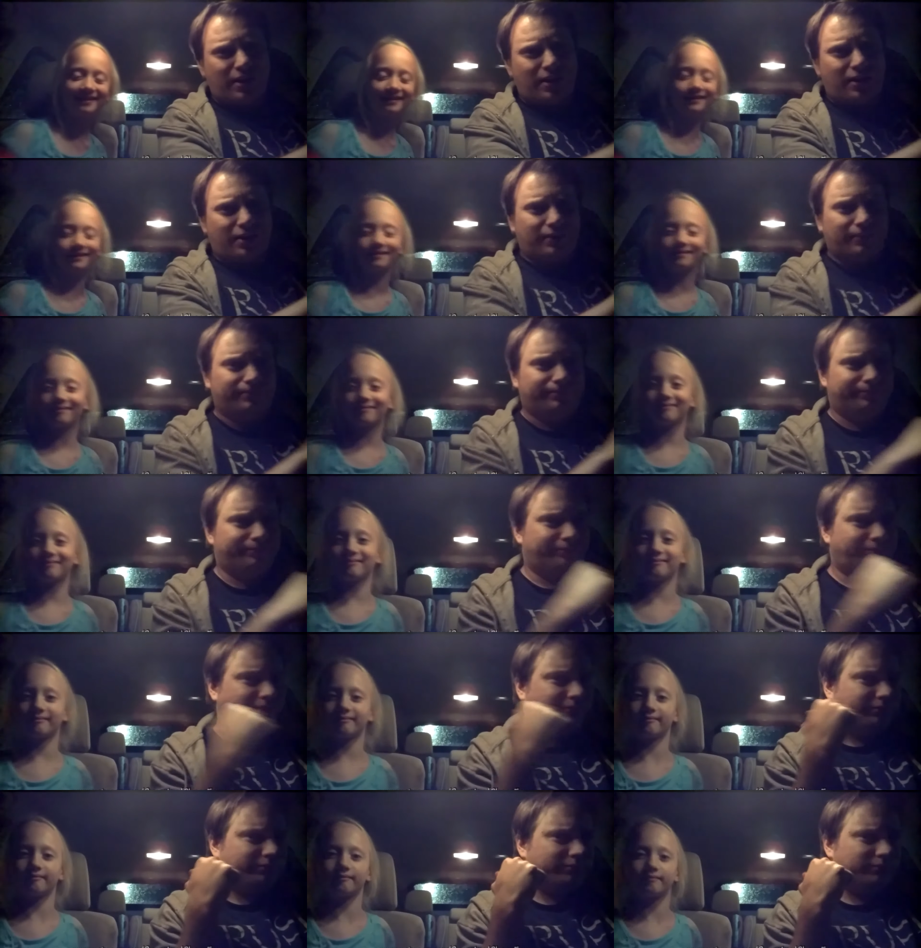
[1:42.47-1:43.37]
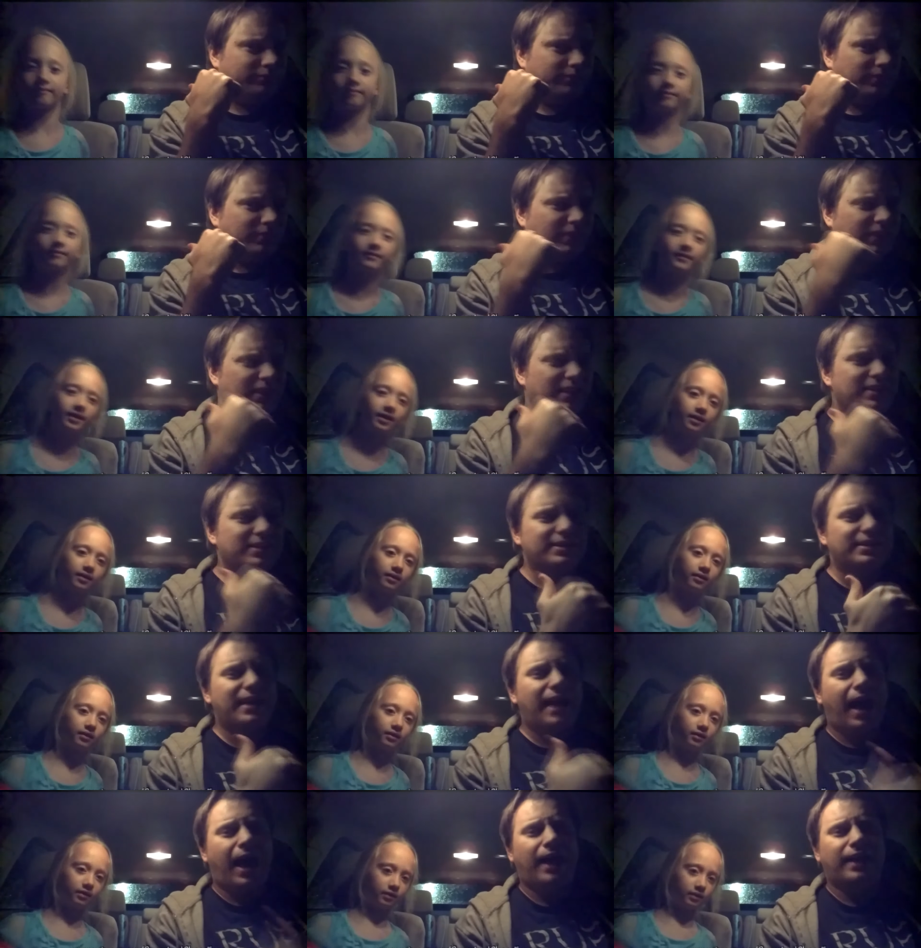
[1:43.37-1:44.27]
Speaker 1: here,
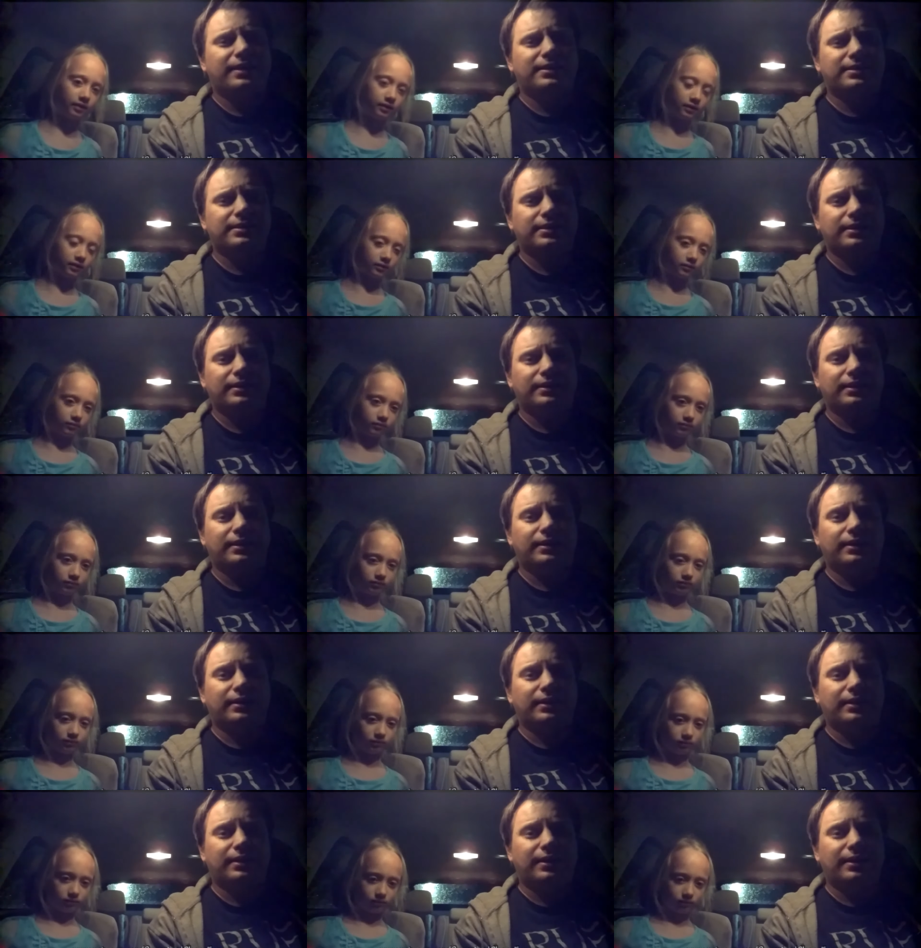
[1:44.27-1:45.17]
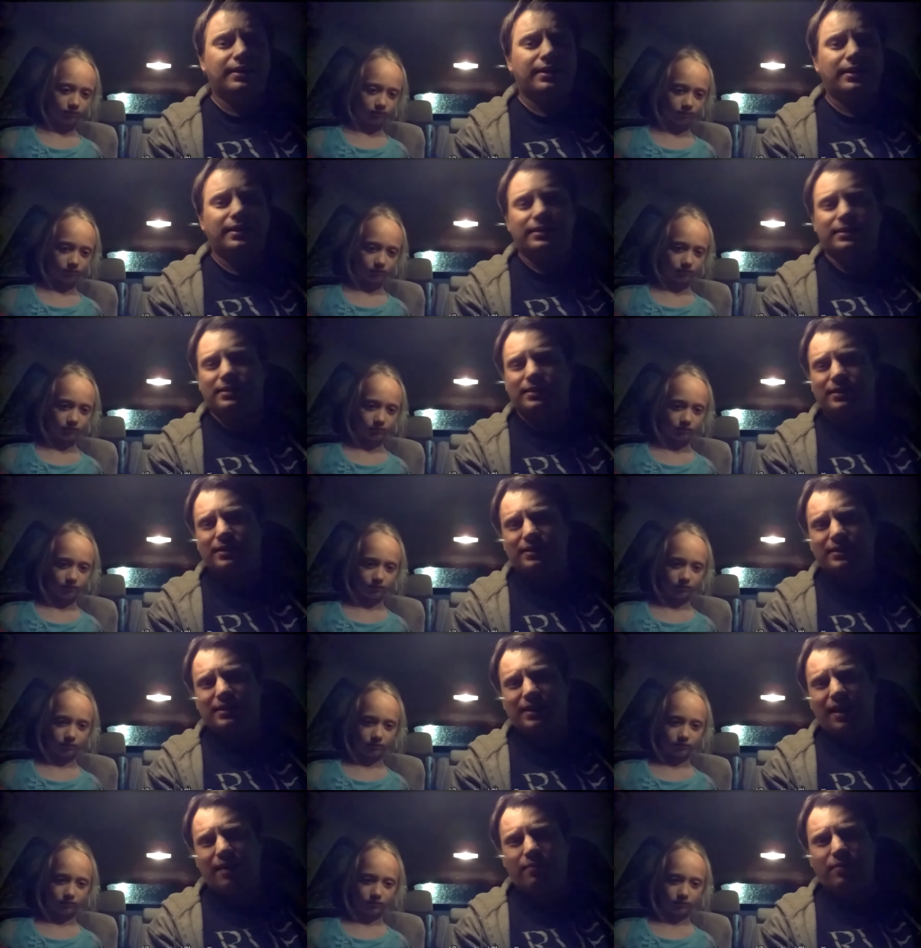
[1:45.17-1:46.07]
is not it's
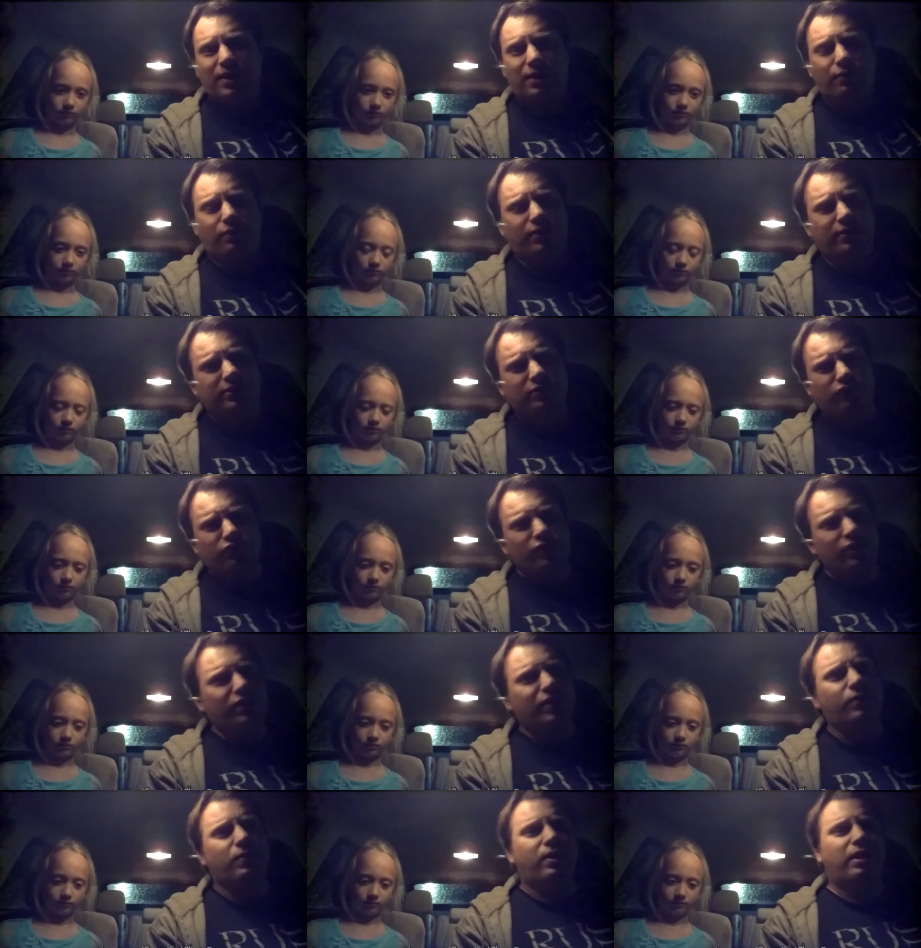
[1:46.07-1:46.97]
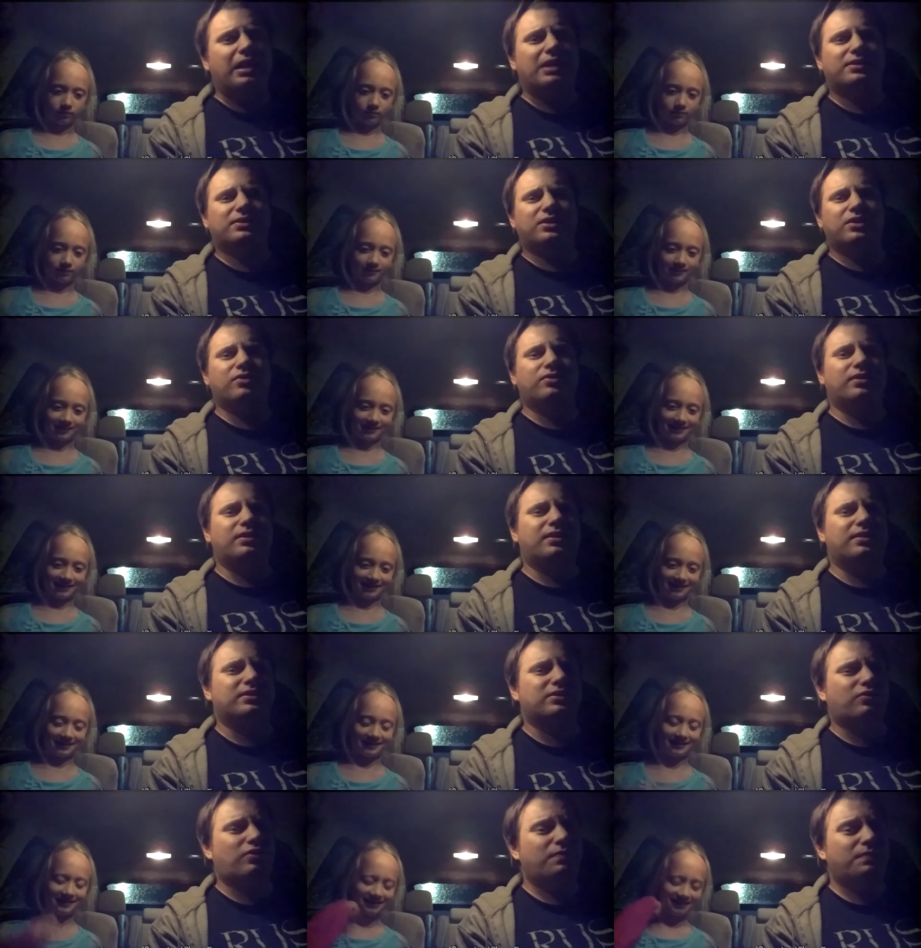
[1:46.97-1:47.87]
the same thing where it's really well
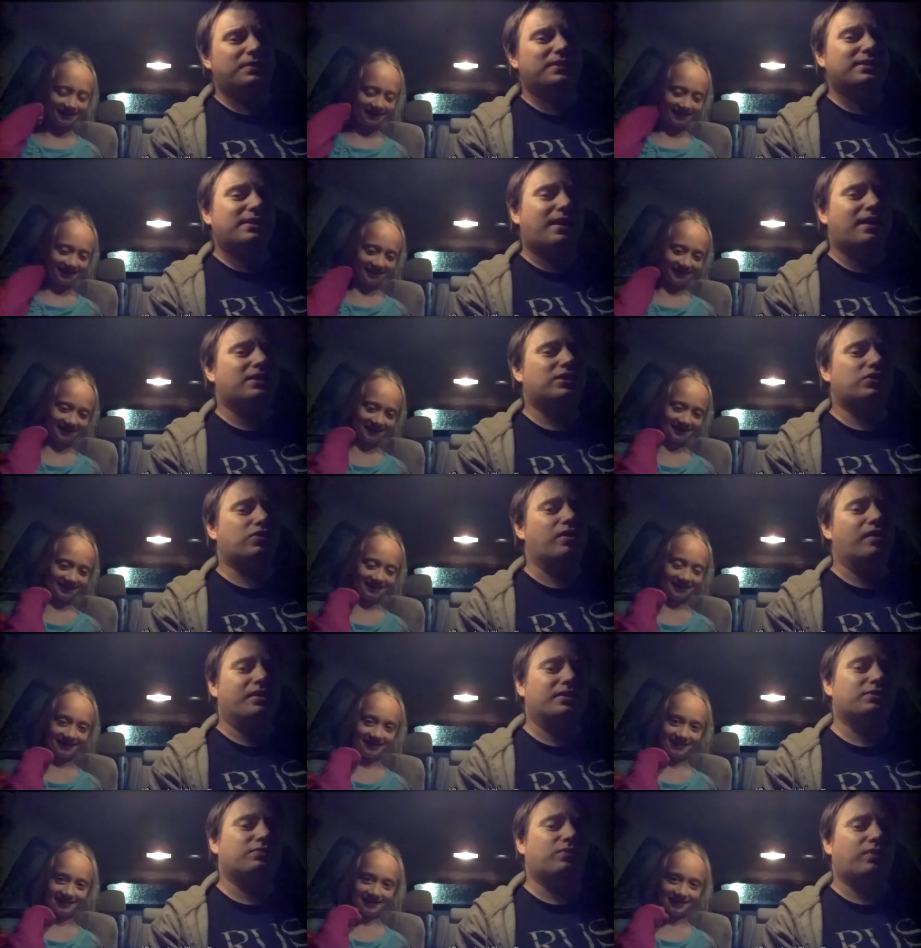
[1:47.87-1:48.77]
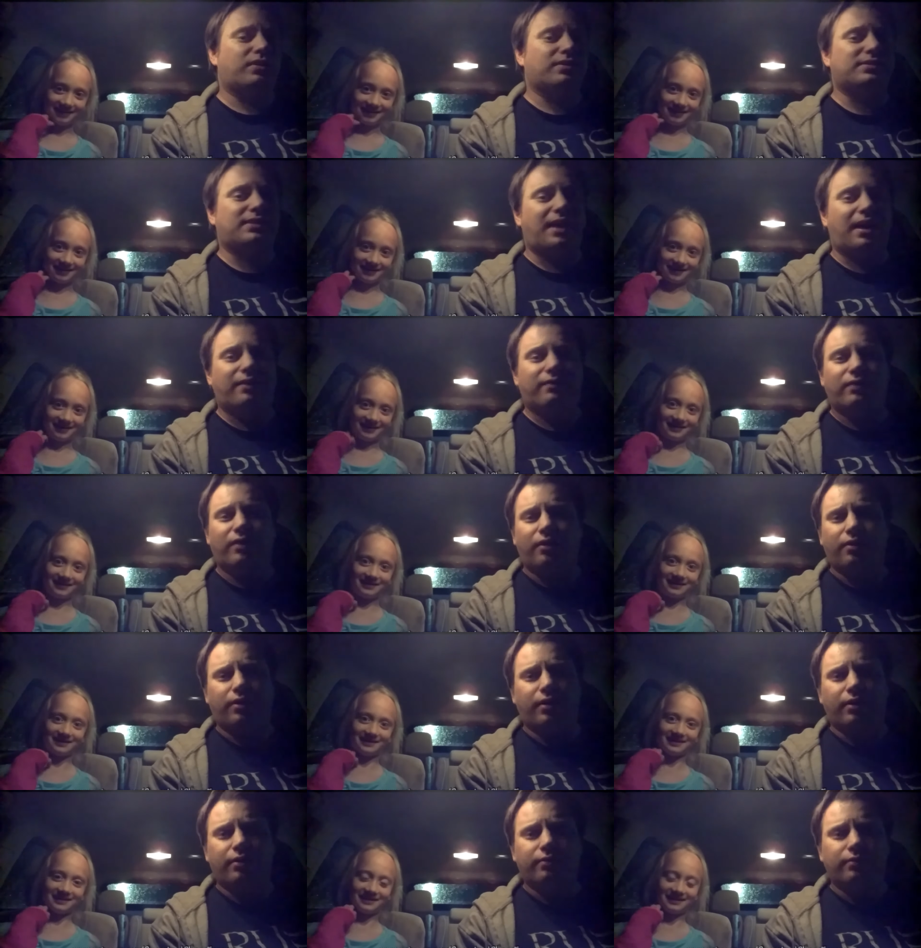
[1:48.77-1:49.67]
executed. The script is not as strong as with
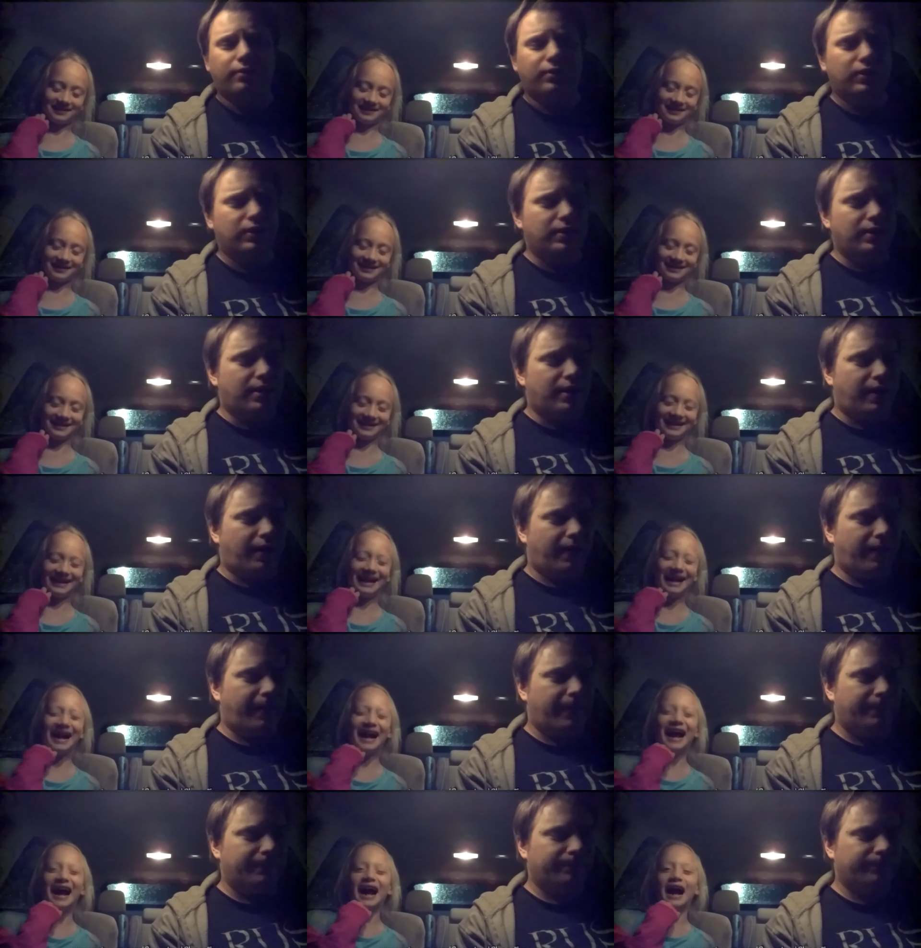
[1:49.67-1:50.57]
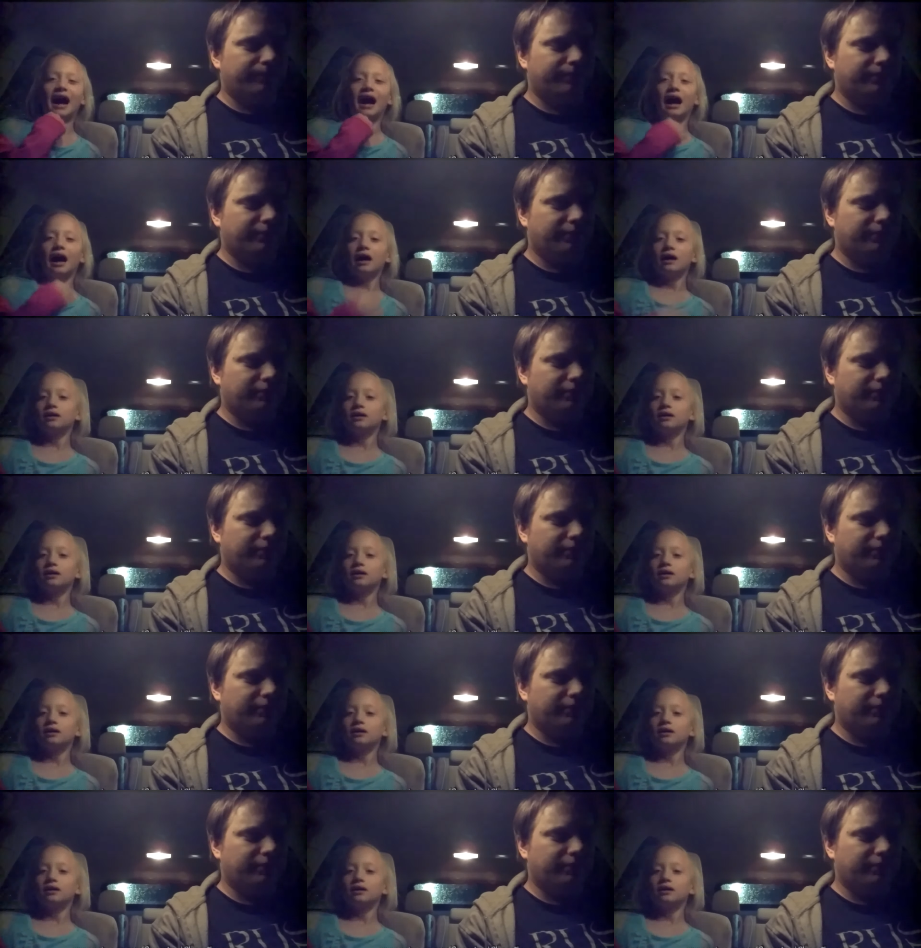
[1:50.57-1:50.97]
Skyfall, though. Um,